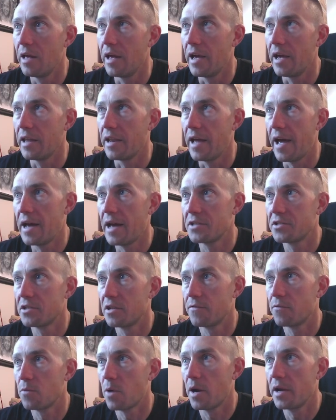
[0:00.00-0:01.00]
And as
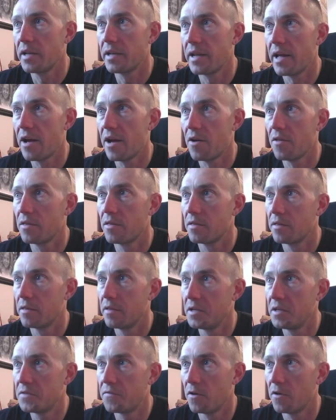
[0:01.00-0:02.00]
of right now,
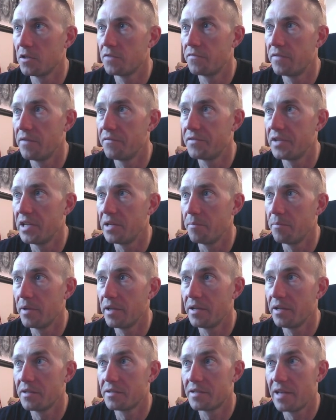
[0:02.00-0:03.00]
these first 15
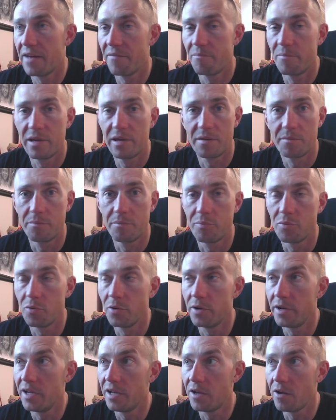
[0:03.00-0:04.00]
minutes have been
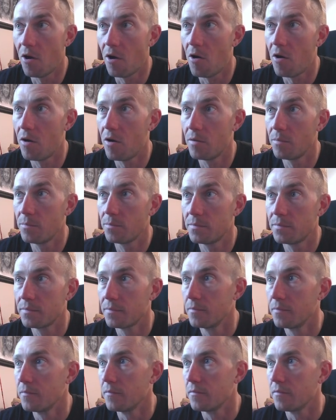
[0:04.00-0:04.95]
pretty calm.